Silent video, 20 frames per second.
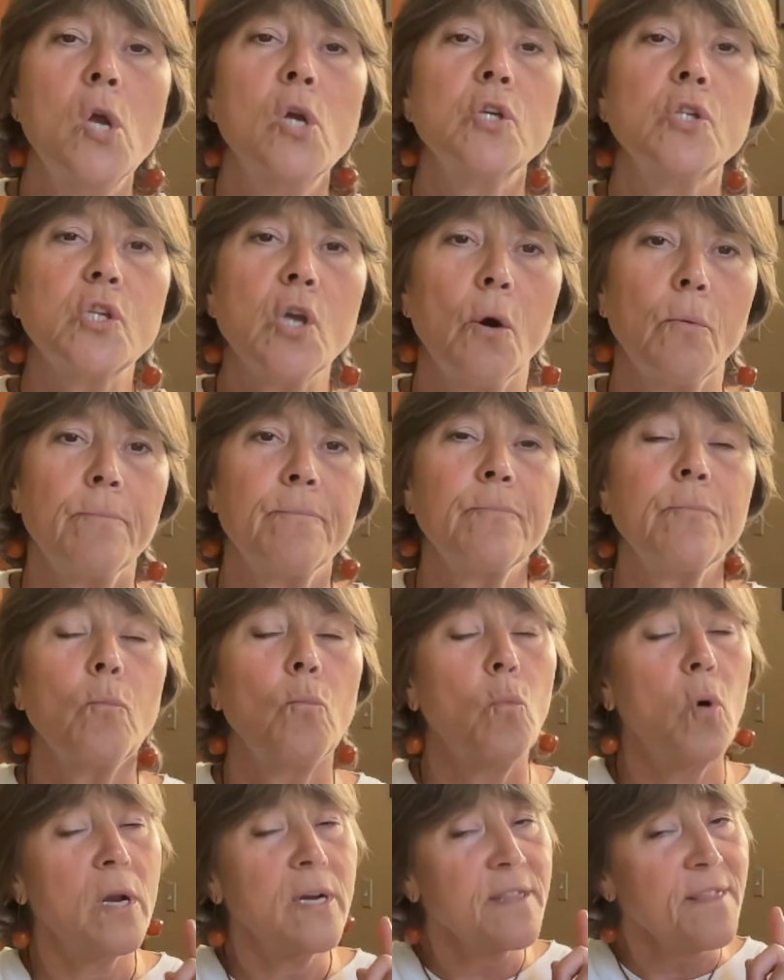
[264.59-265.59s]
So
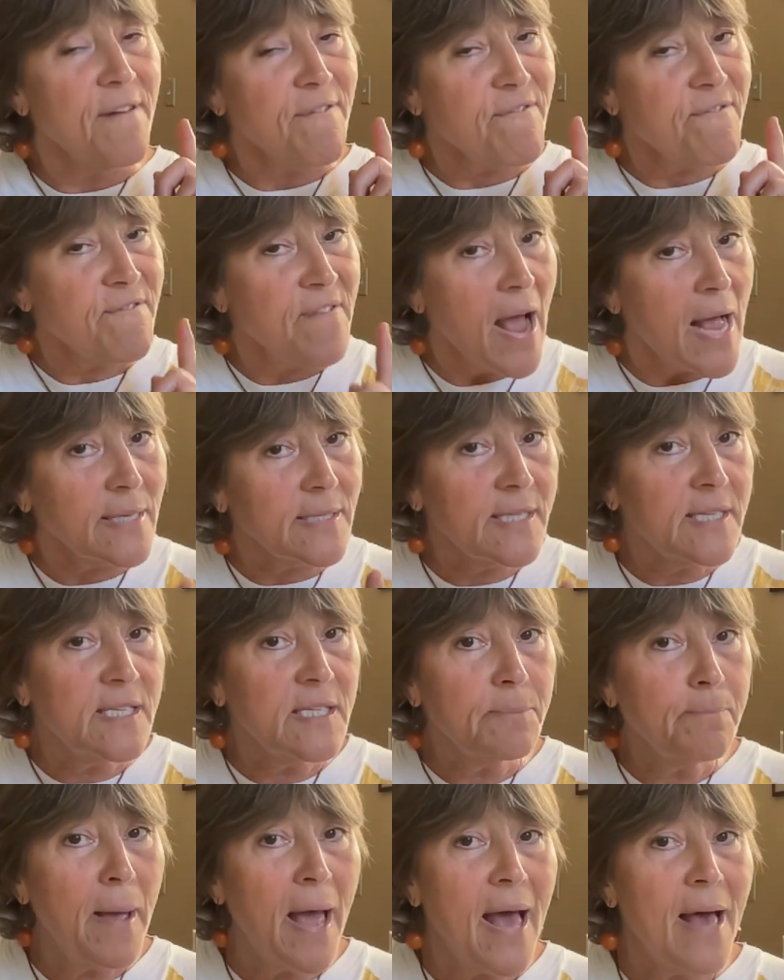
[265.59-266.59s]
one of the
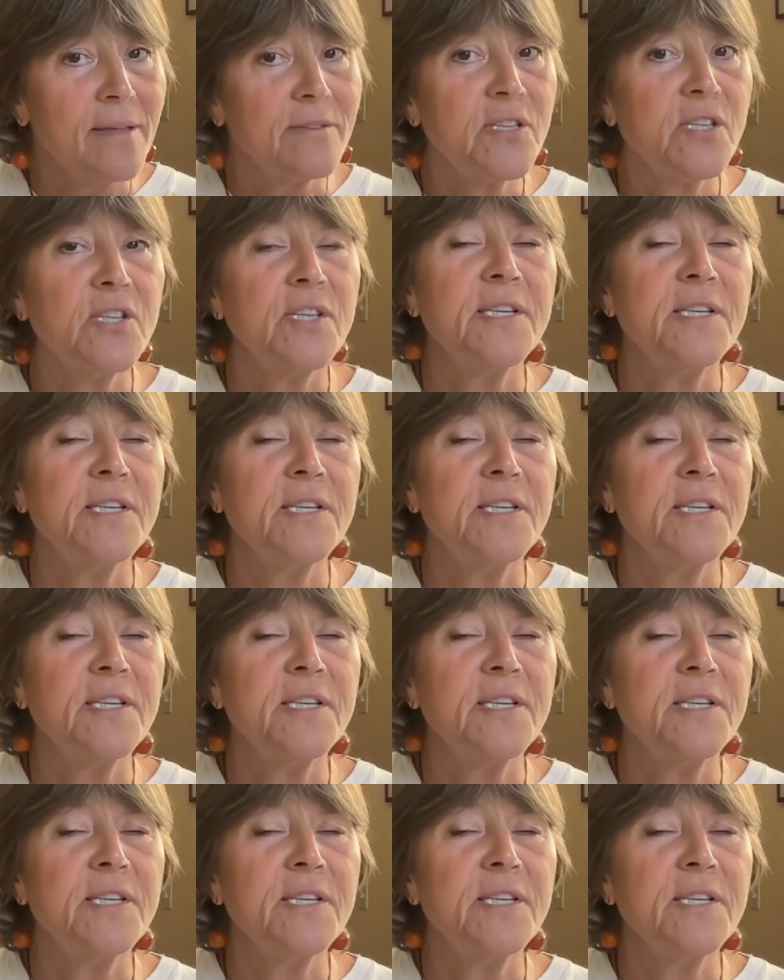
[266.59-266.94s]
fastest paths